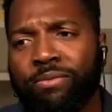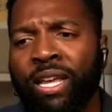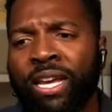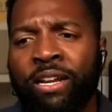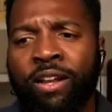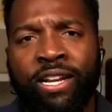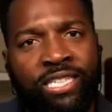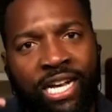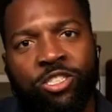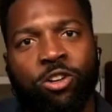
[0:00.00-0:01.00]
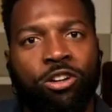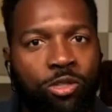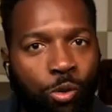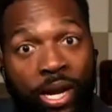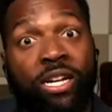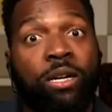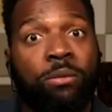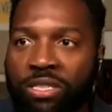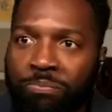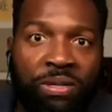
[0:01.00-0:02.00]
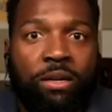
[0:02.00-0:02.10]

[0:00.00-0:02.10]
And as I started to wake up just being a